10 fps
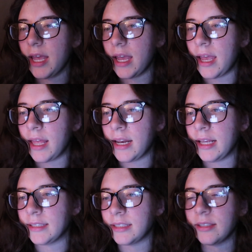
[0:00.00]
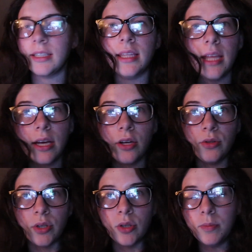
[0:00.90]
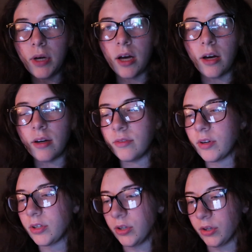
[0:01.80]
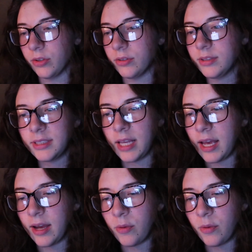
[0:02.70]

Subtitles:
and it's literally like a group of girls that